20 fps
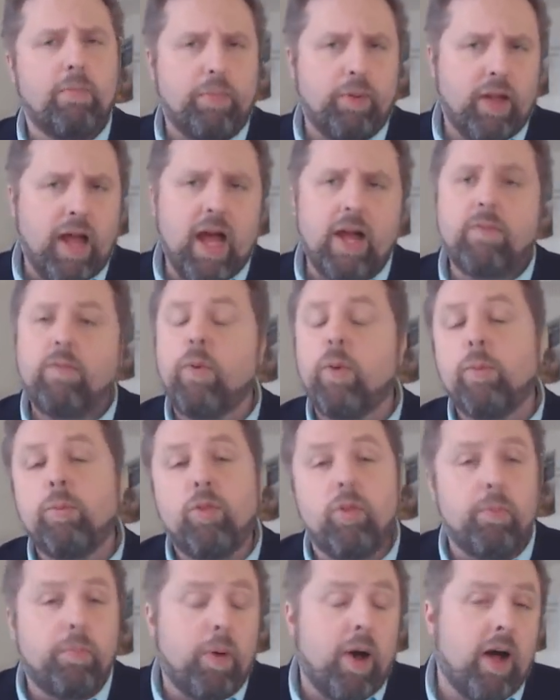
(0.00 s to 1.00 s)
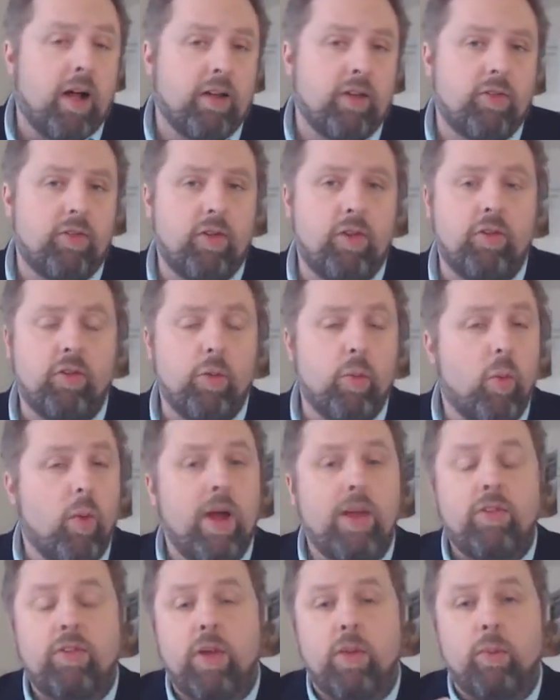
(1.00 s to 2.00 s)
platforms and policies in
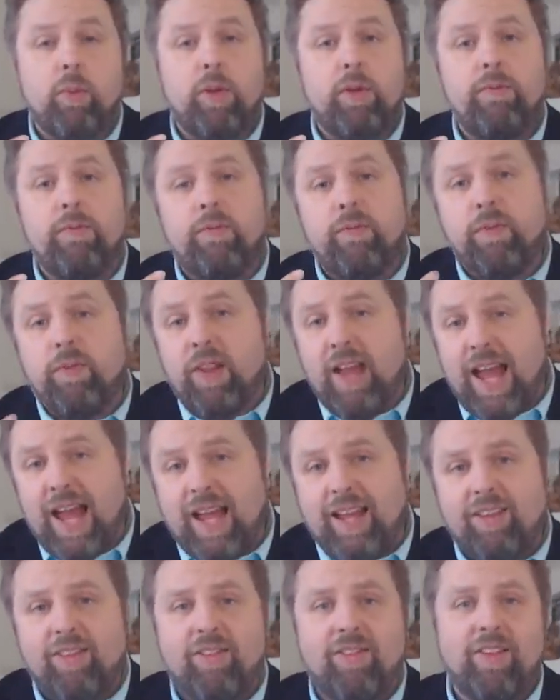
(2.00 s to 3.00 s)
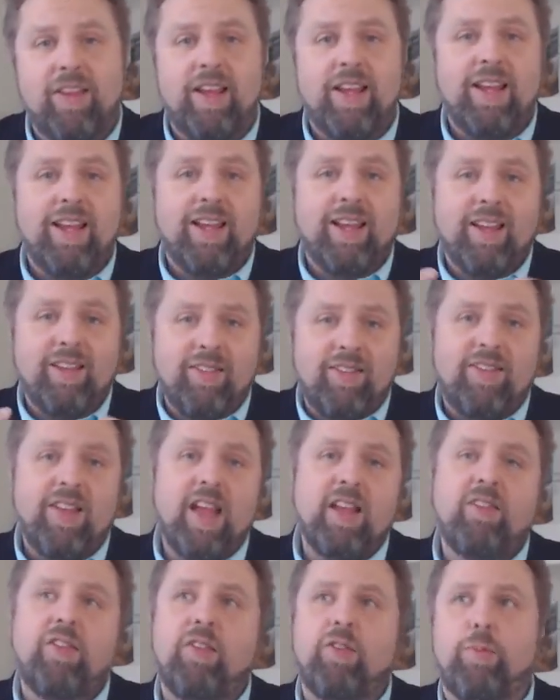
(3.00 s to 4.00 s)
ways that reflects
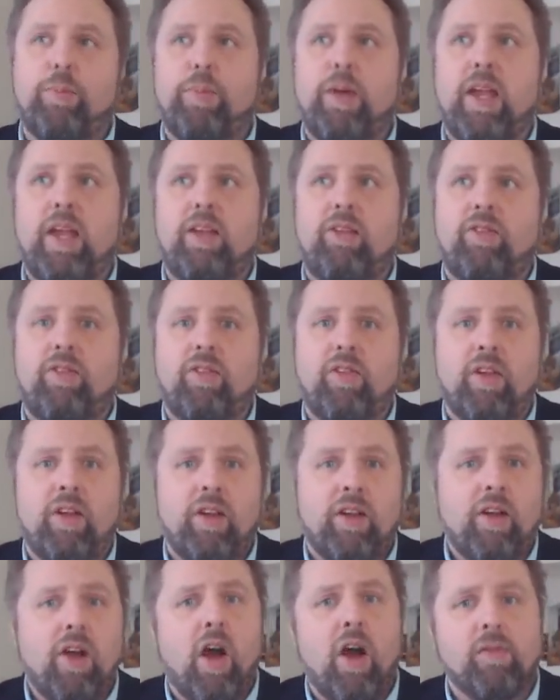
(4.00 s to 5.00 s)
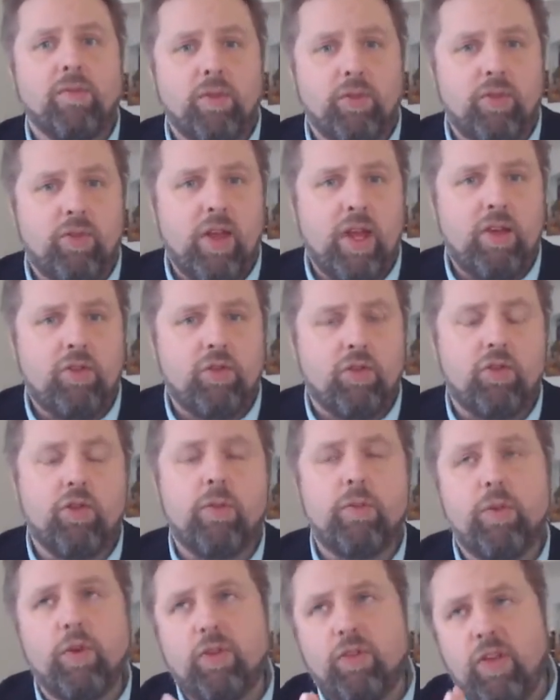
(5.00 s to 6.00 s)
consensus-based conversation.
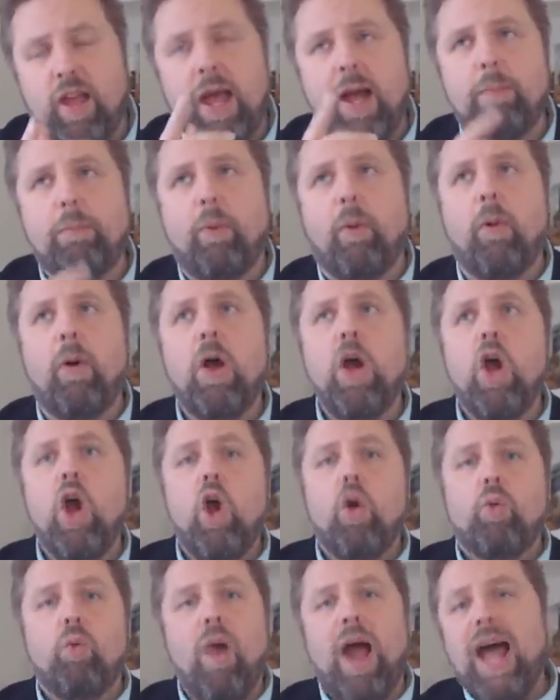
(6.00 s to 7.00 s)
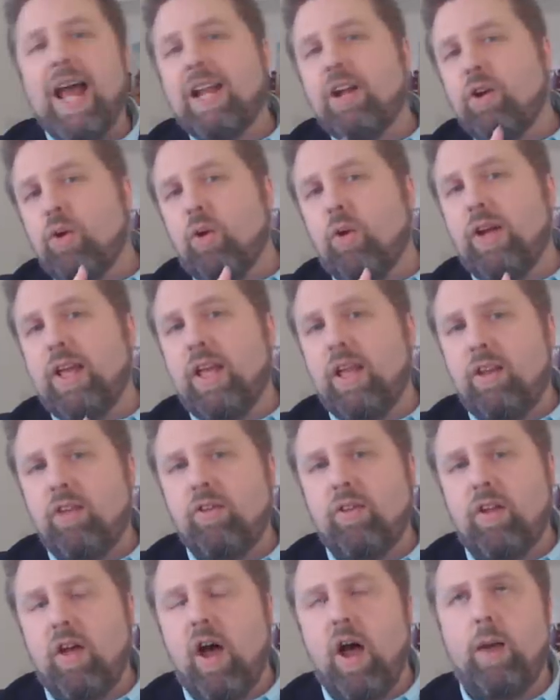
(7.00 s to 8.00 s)
So, for example, radical
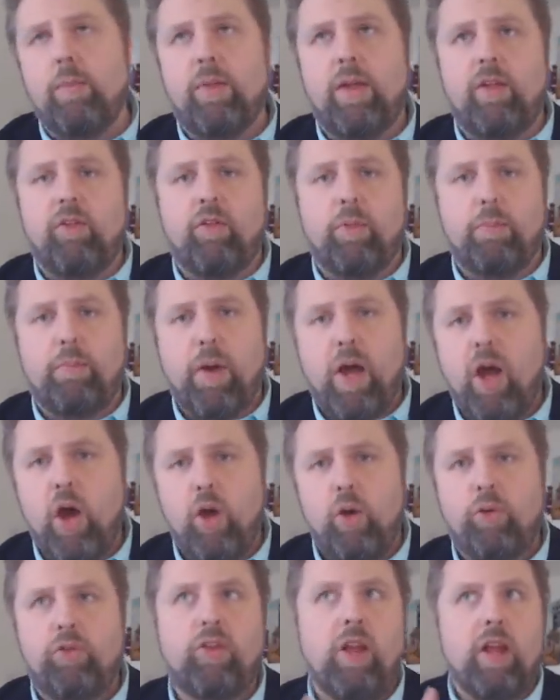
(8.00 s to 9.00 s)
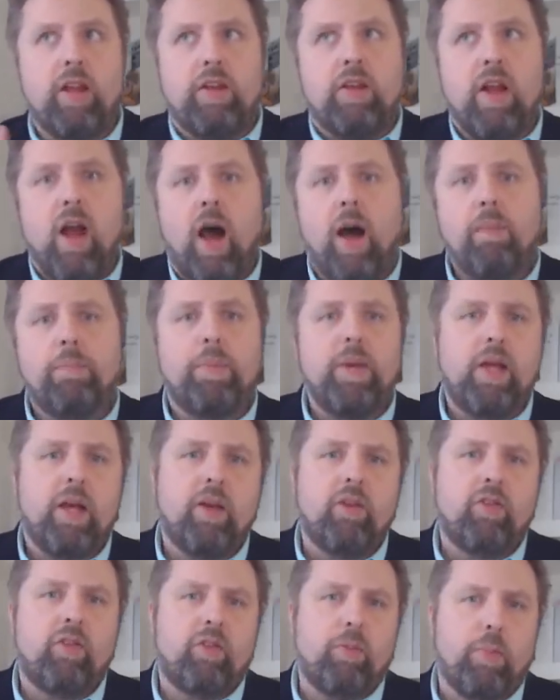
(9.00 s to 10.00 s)
Islam is opposed not
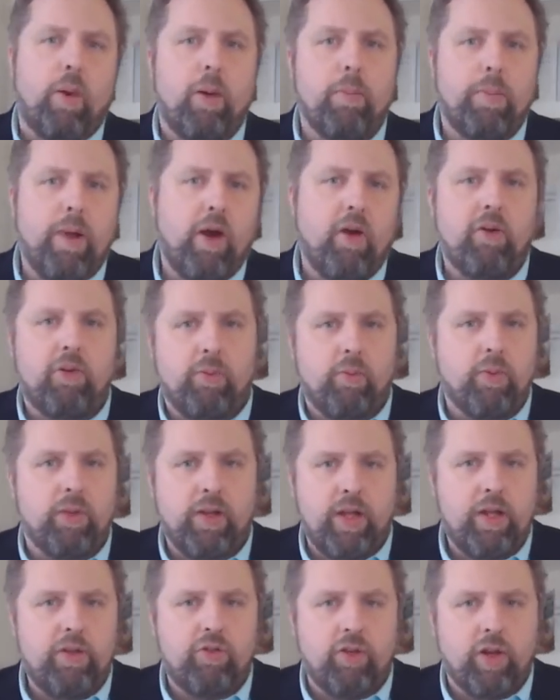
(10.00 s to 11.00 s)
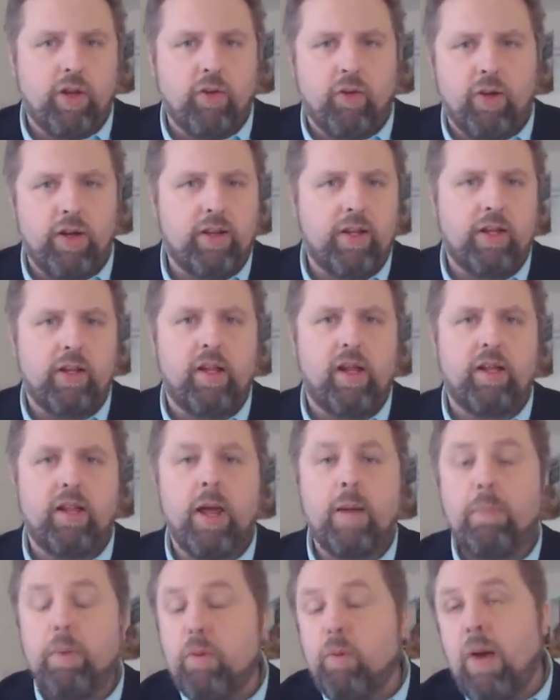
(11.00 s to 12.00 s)
because it's a barbaric religion or anything like
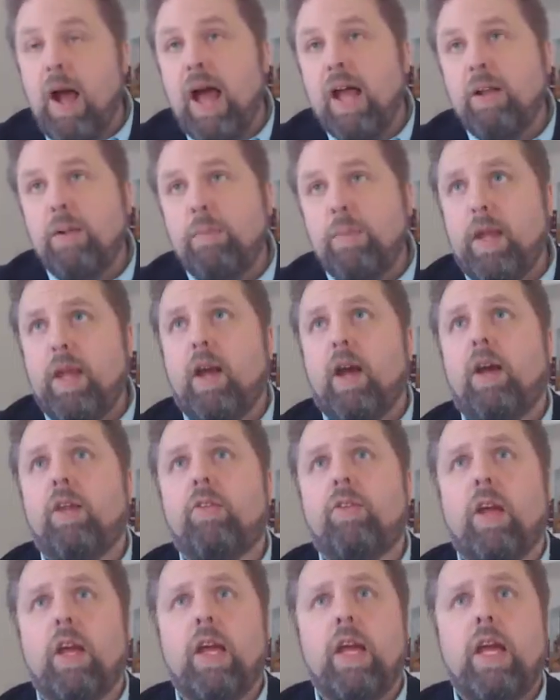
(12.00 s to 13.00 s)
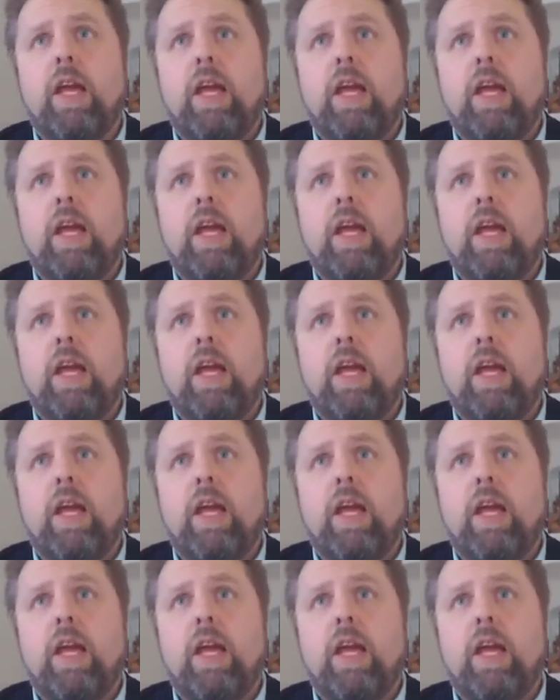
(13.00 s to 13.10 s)
that, but rather because